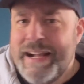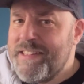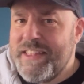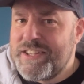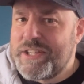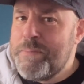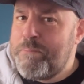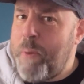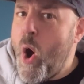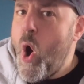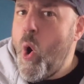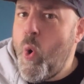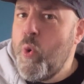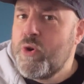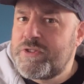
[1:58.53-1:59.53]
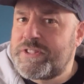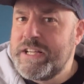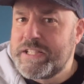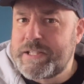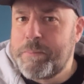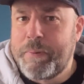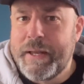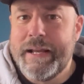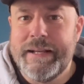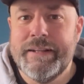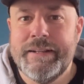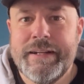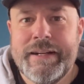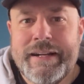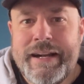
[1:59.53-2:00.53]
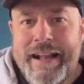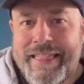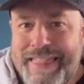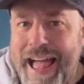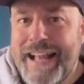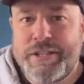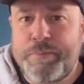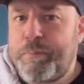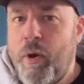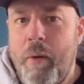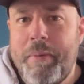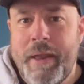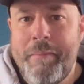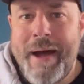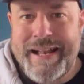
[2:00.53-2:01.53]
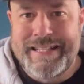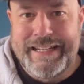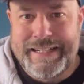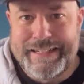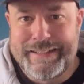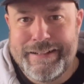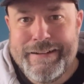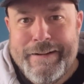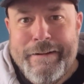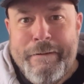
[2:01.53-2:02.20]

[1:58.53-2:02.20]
this imposed discipline, that's problematic.